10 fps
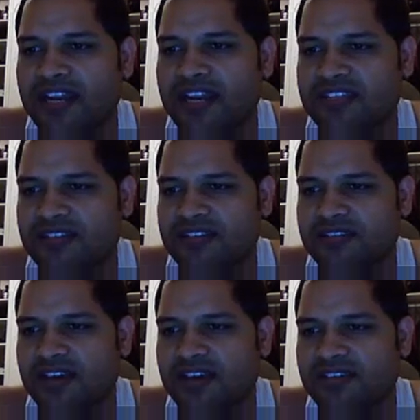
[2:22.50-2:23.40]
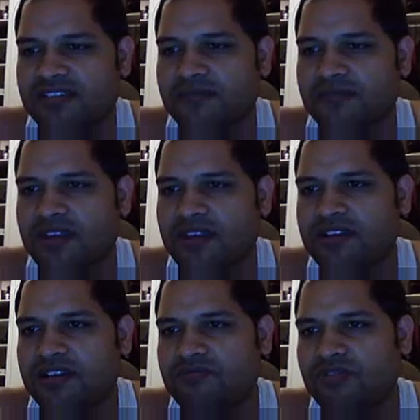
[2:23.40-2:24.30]
less size
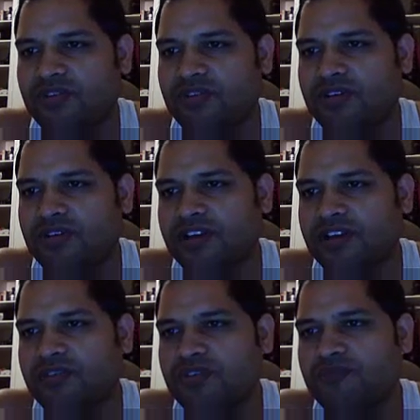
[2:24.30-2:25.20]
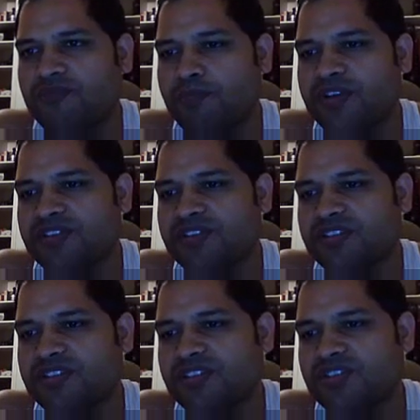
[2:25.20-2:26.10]
and if you uh, click on web
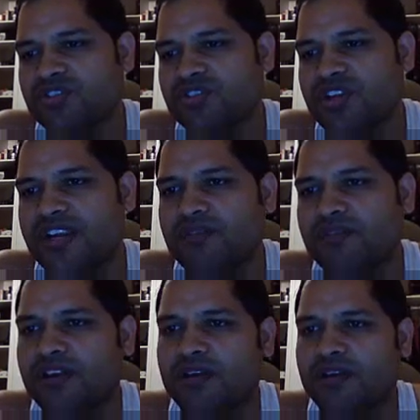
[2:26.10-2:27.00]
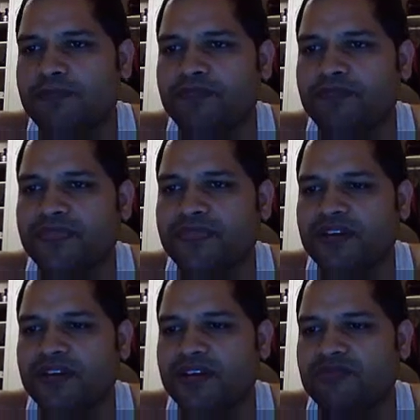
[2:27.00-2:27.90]
pages it is just 91 KB
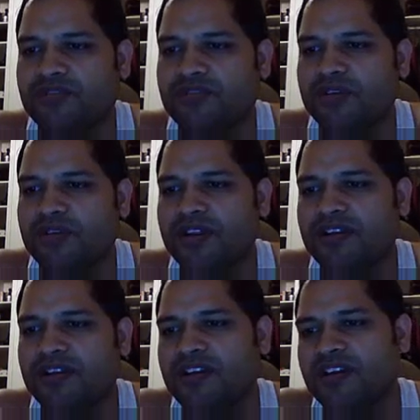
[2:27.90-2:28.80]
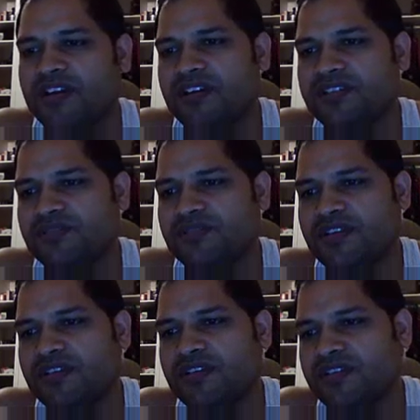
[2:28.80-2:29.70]
and for the email is
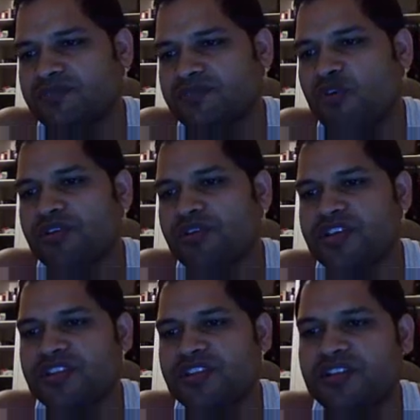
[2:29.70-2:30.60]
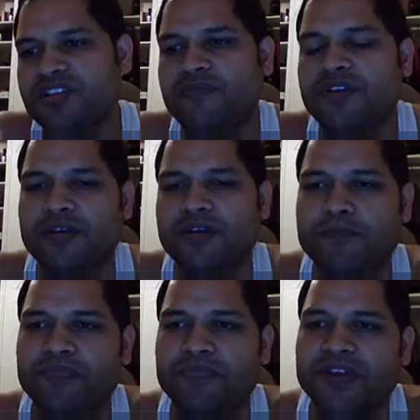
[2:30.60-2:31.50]
even uh, smaller than that 11
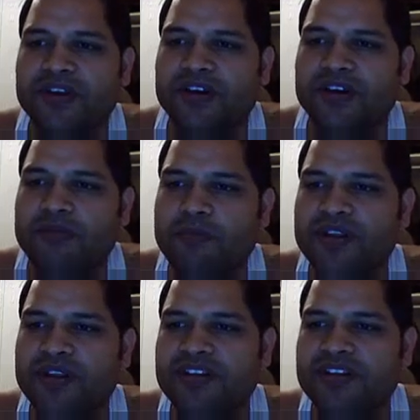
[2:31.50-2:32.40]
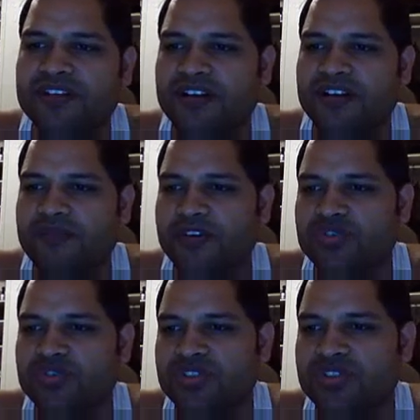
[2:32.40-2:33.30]
kb remember that uh,
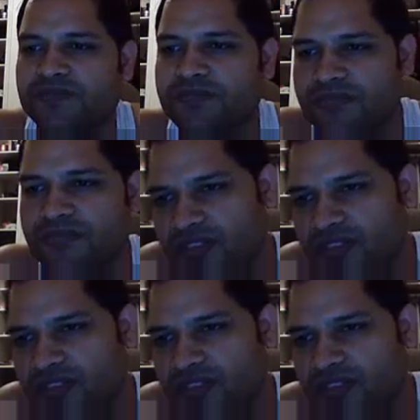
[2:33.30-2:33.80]
pictures